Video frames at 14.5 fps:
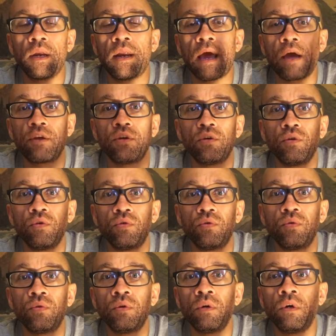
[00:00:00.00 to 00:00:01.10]
Now
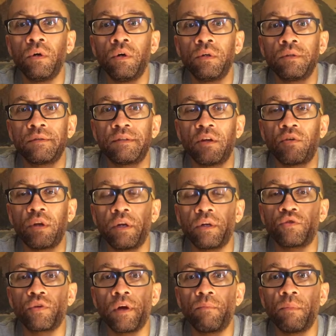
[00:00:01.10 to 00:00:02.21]
you still need a
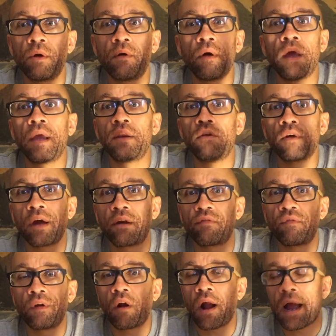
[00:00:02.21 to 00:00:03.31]
treadmill, and you got to
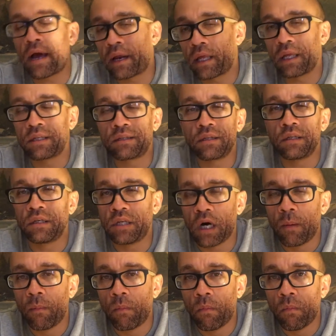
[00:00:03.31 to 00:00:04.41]
figure out how to get to the
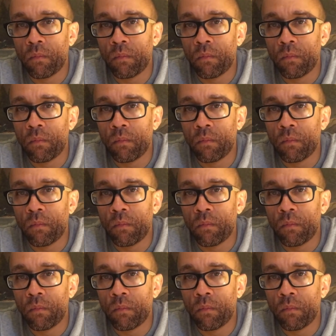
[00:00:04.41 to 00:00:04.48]
dump.